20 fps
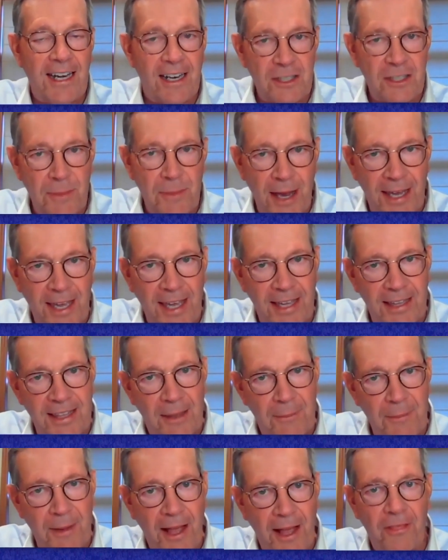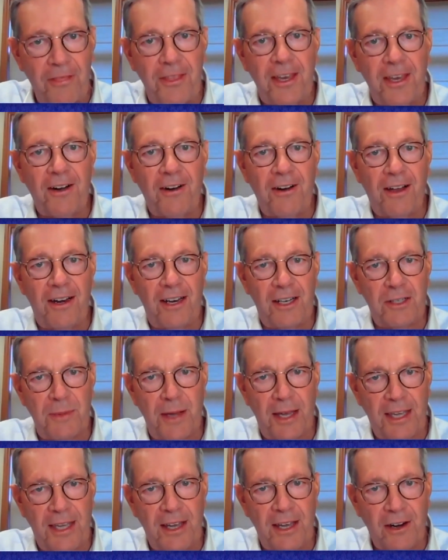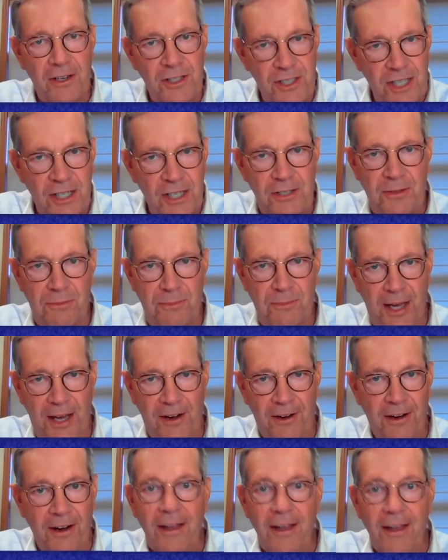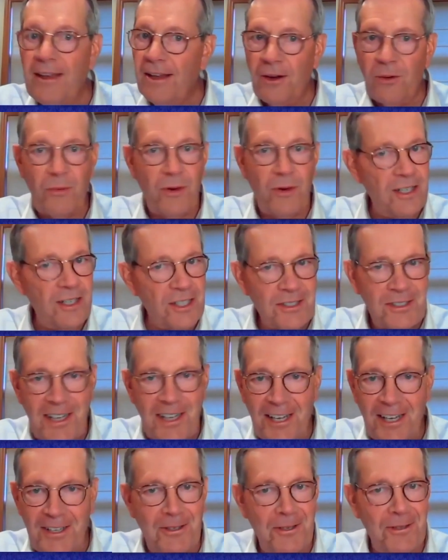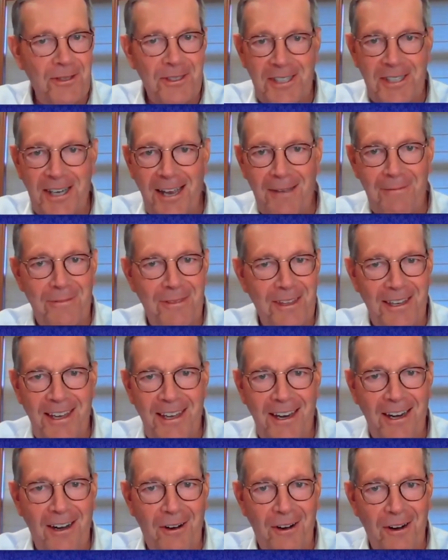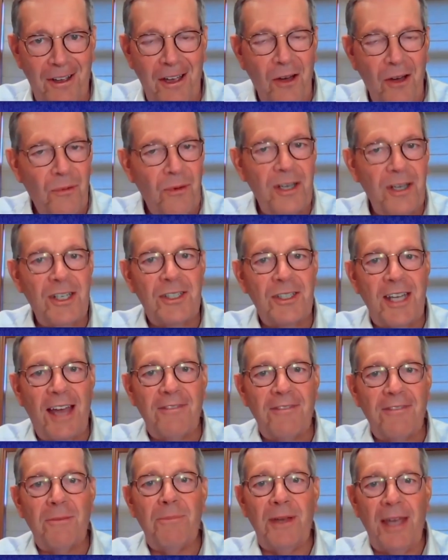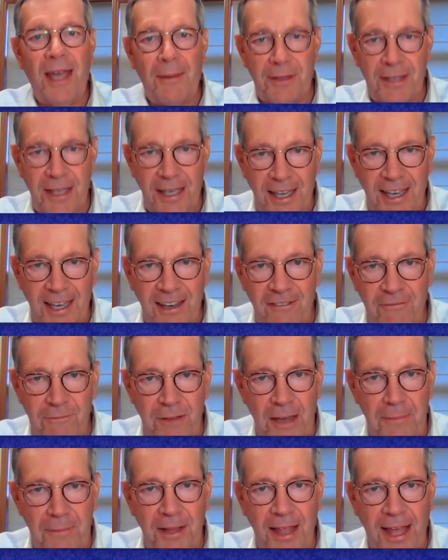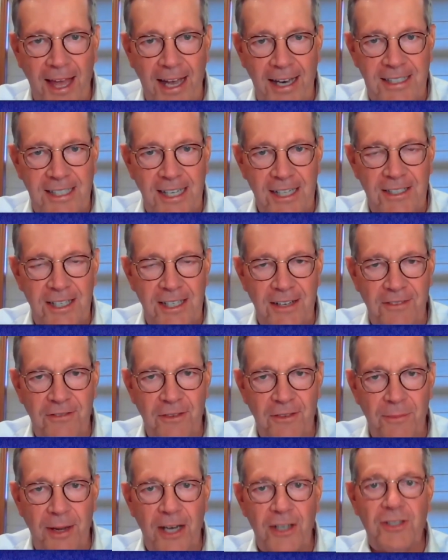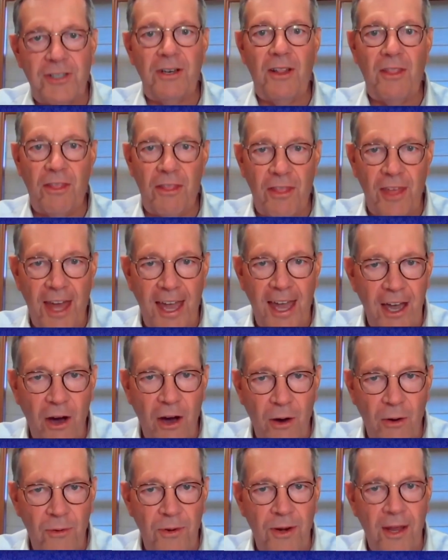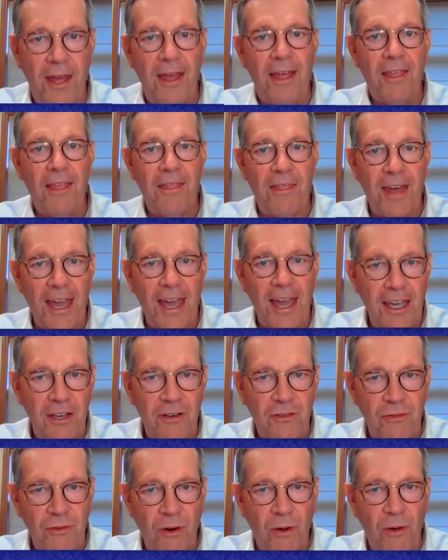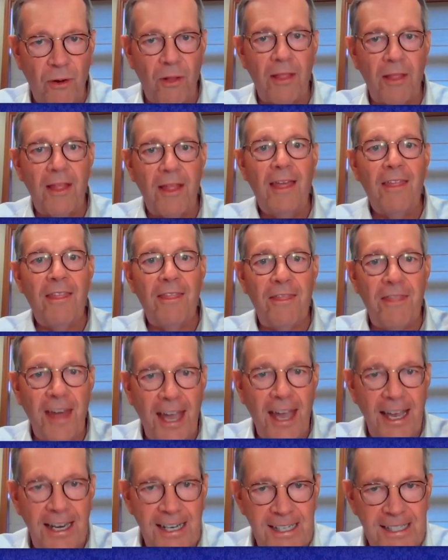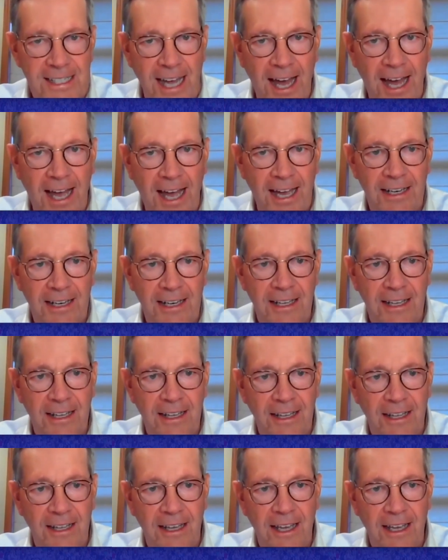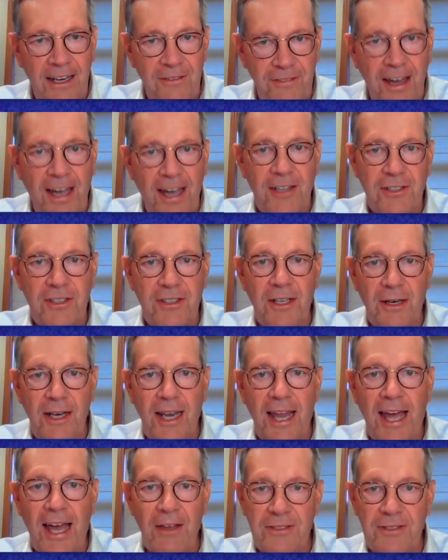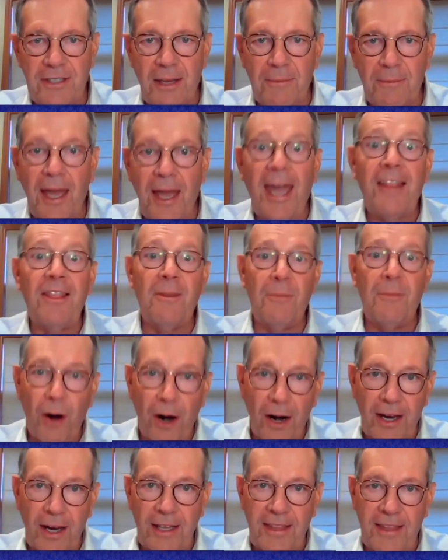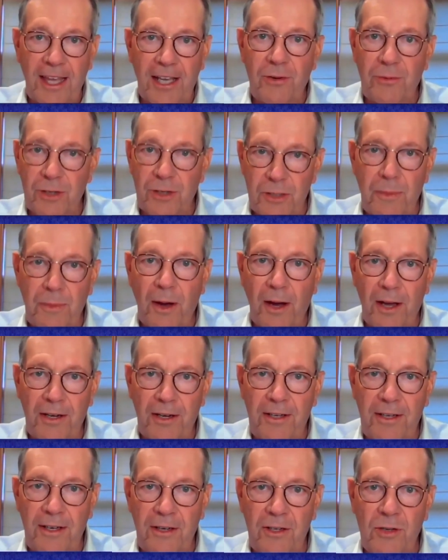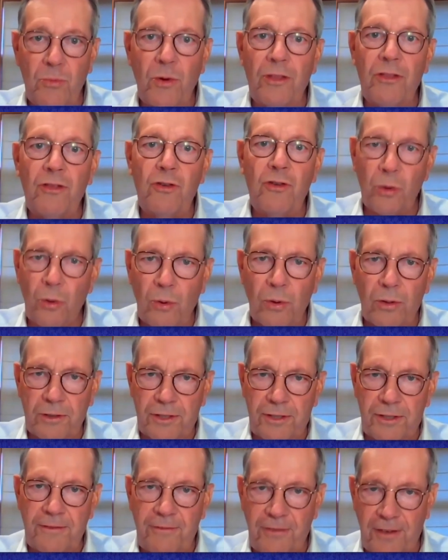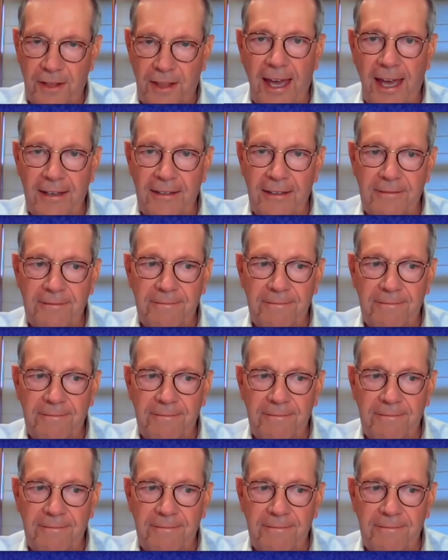And it's making them healthier and it's making our system better. We just need to do the same thing here. We just have to be able to give people access to information they own, they control, they decide in a fashion that allows them and the market then to respond with tools for that.